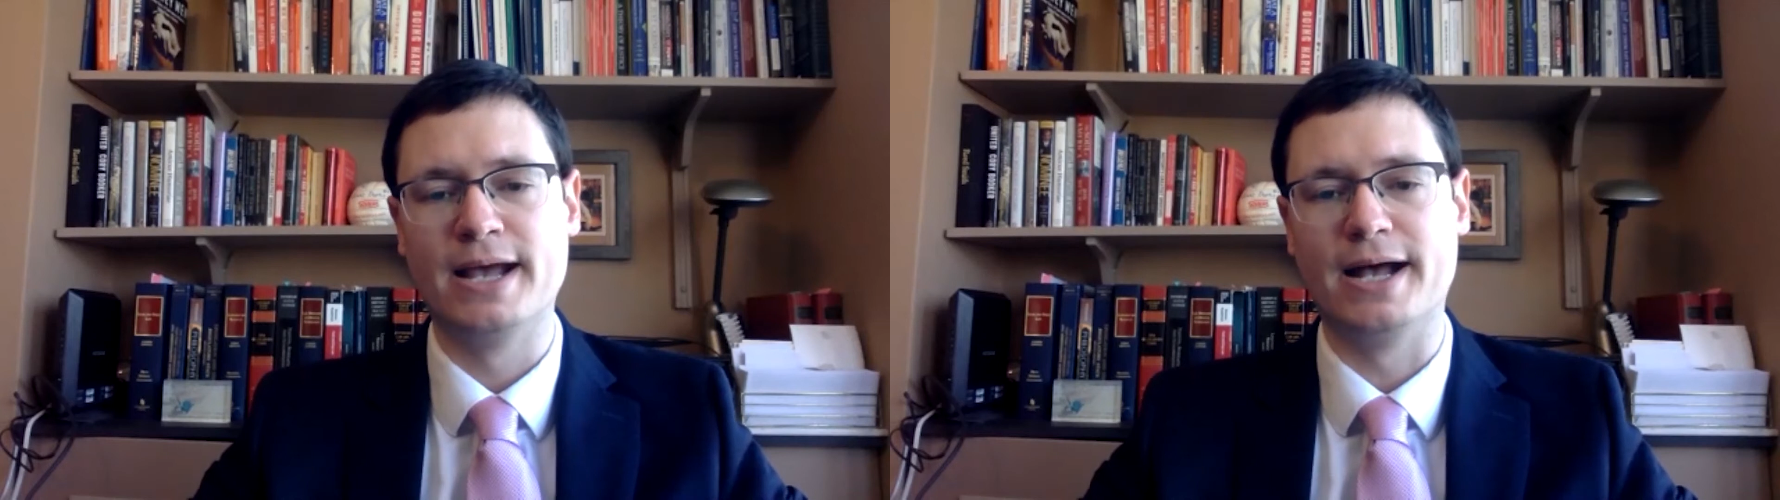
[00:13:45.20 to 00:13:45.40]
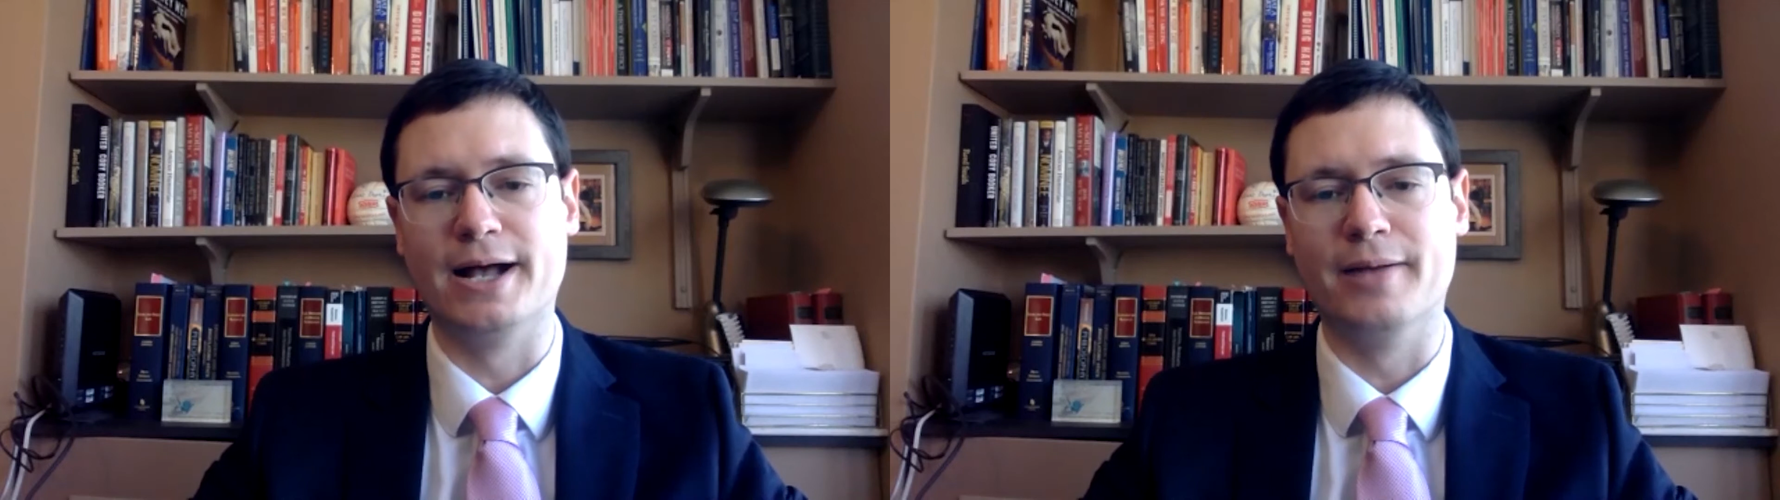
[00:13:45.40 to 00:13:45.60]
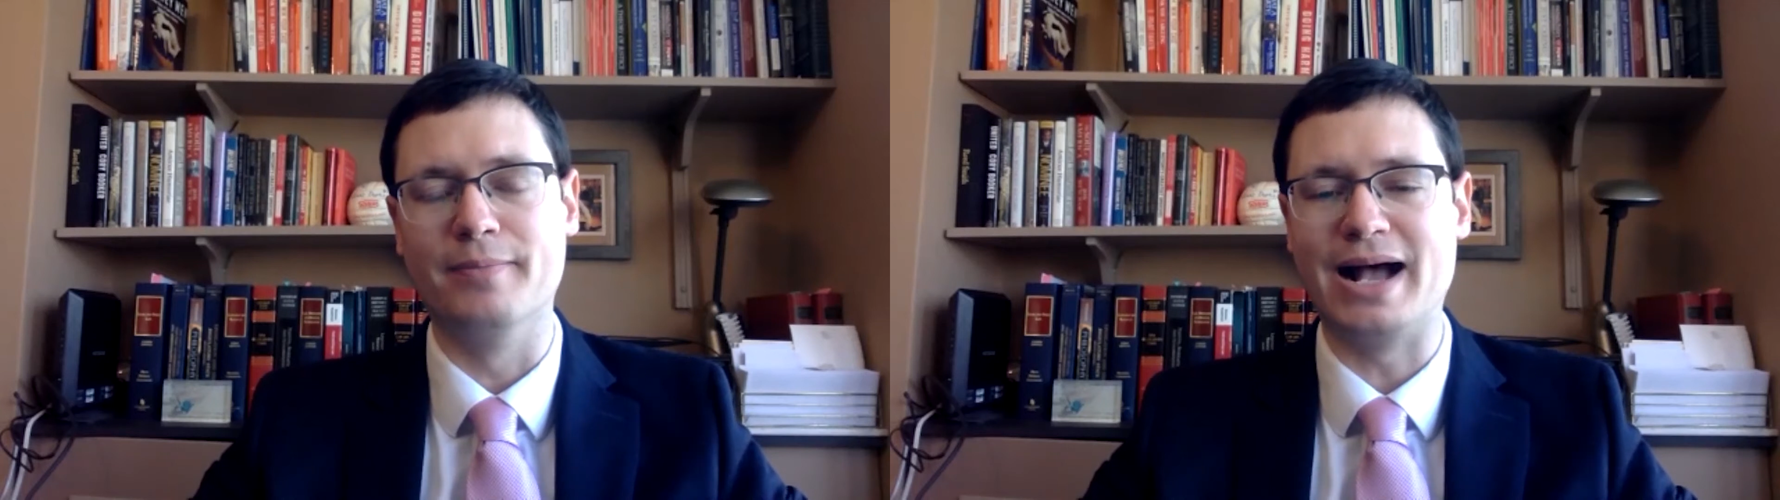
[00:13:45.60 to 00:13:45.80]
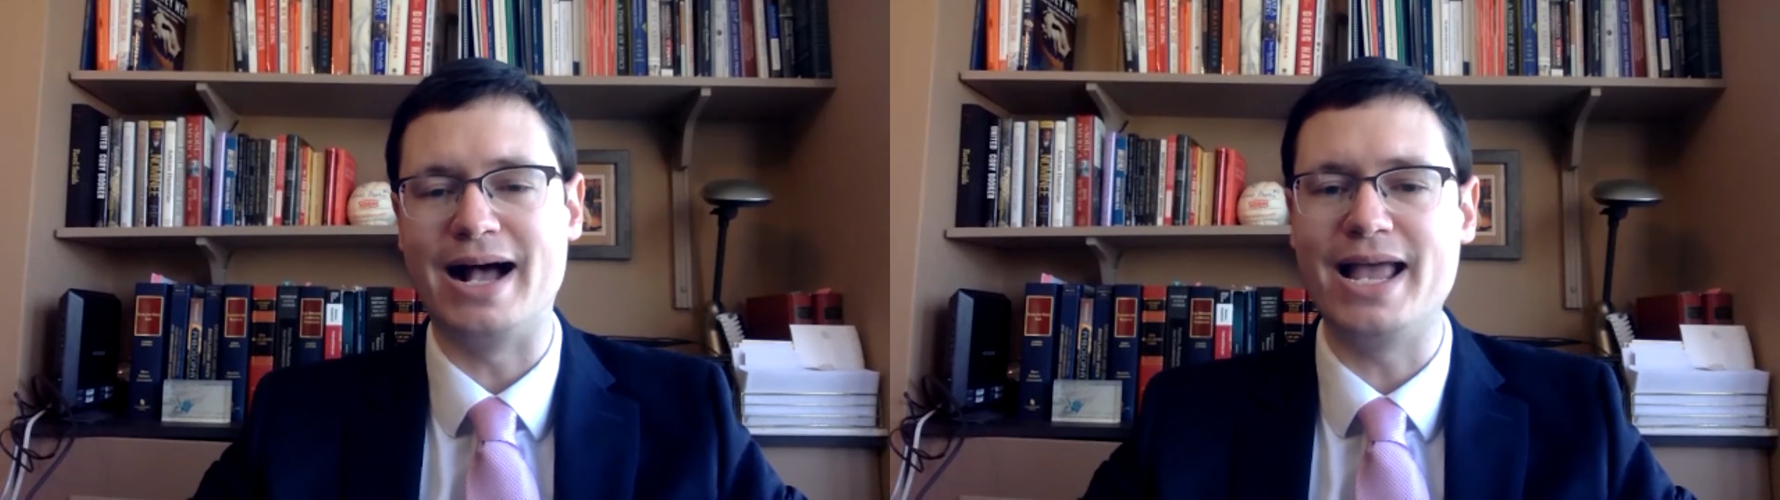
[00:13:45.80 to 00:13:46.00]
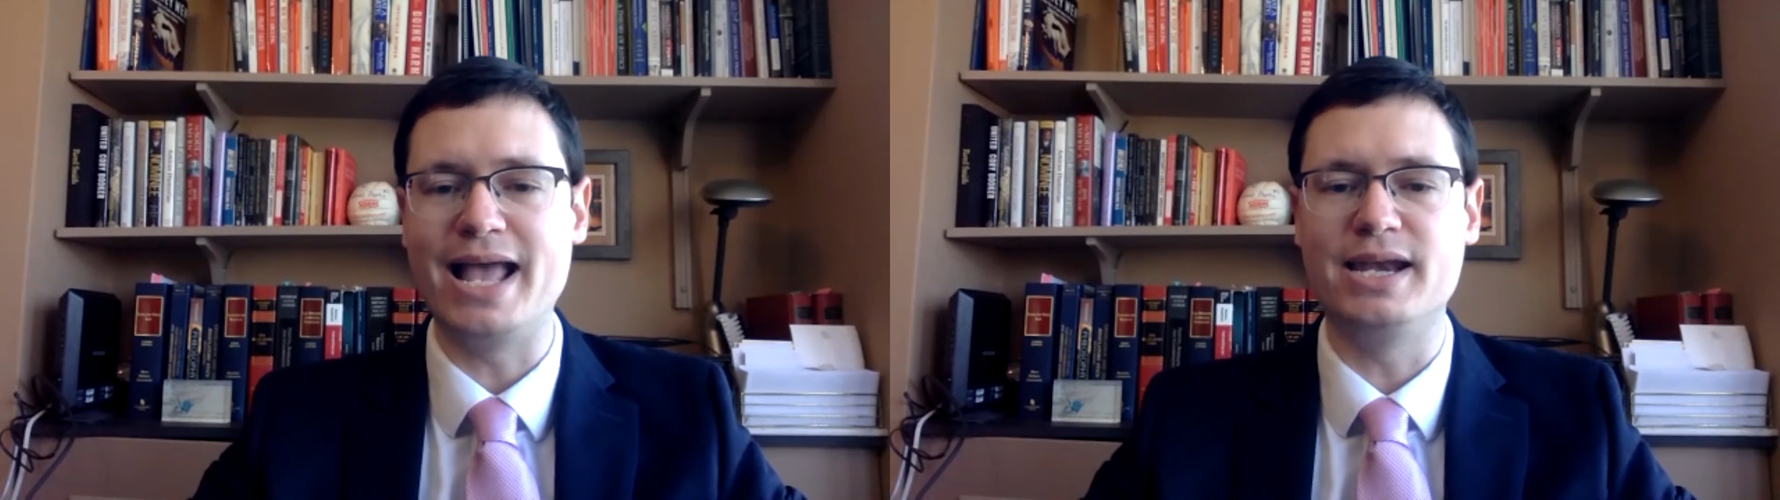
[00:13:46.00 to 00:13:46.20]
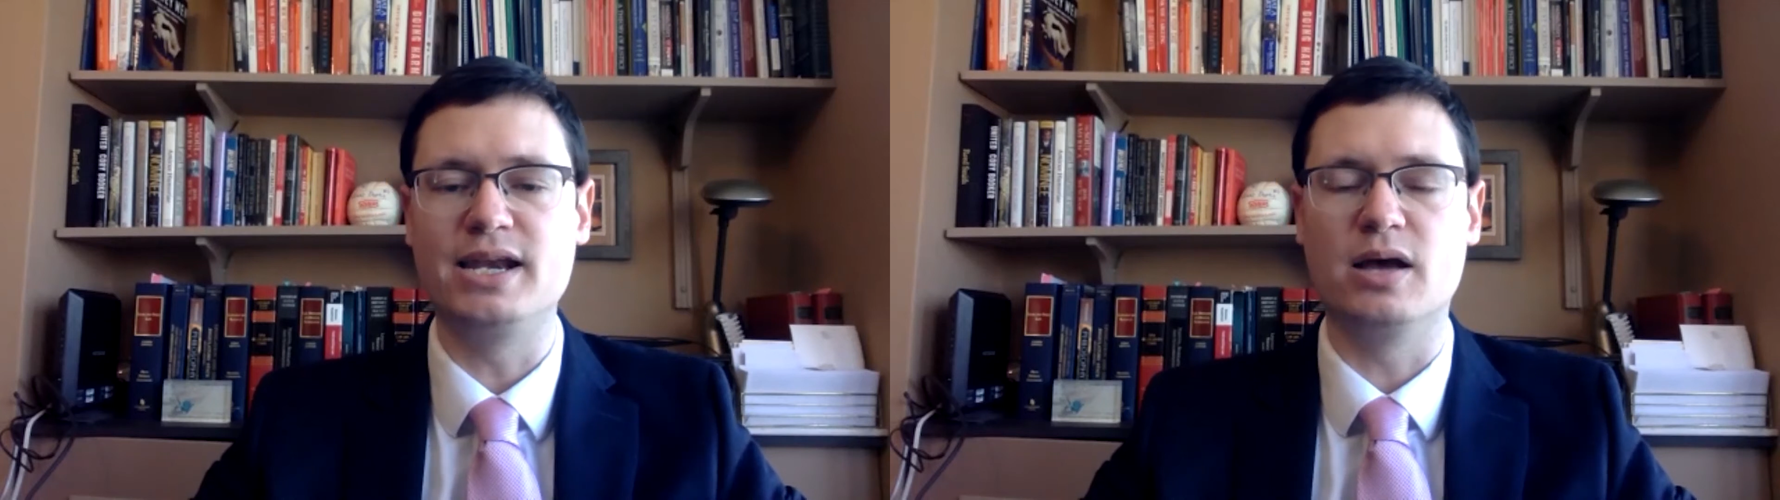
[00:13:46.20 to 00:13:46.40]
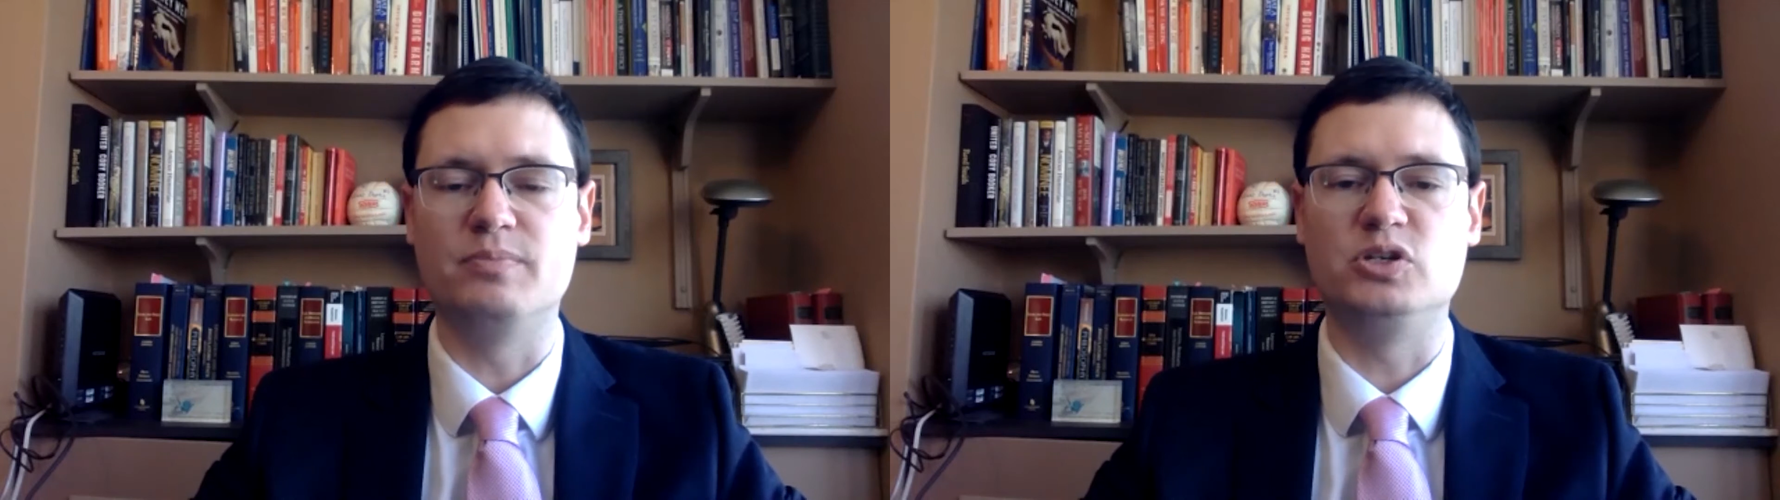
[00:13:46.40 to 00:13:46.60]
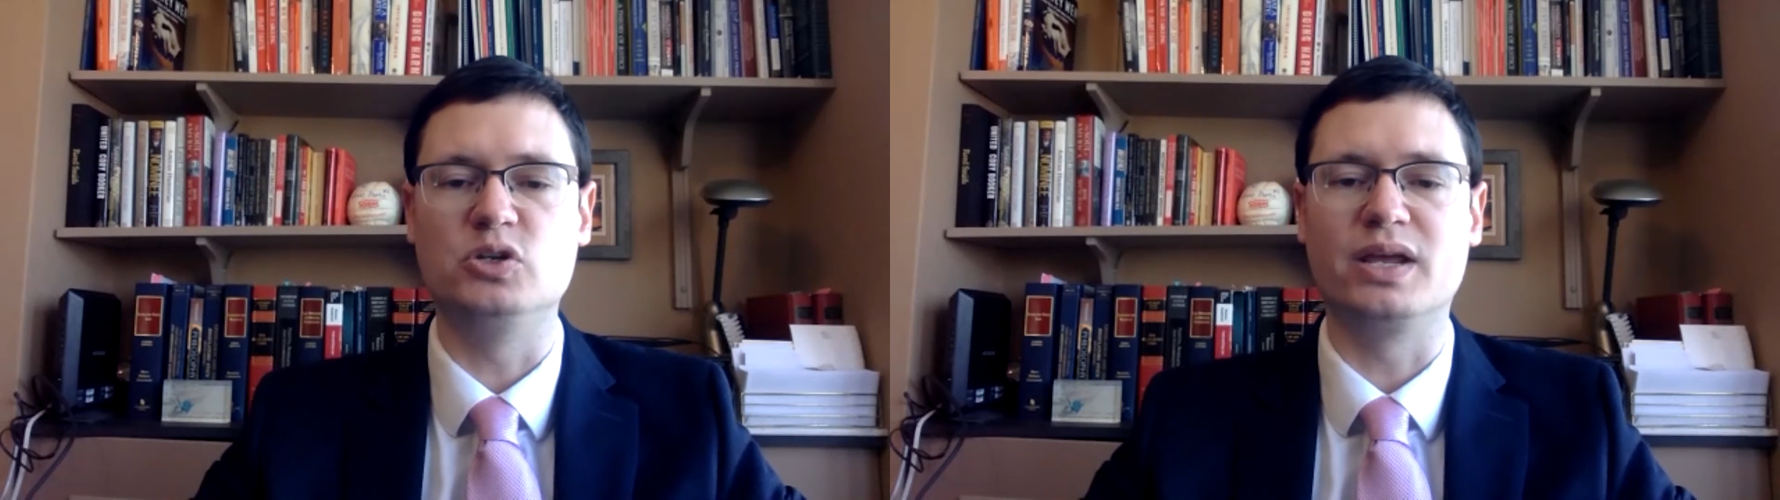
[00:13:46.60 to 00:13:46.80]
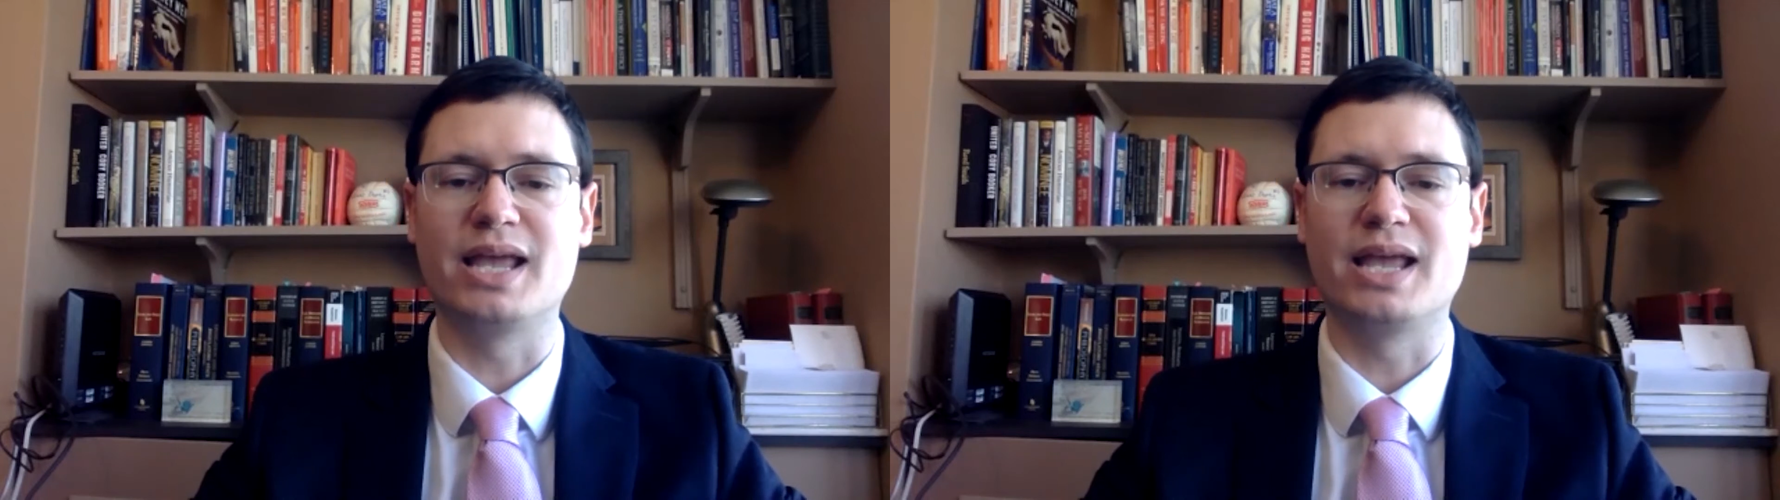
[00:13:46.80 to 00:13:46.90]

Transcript: Um, I ended up doing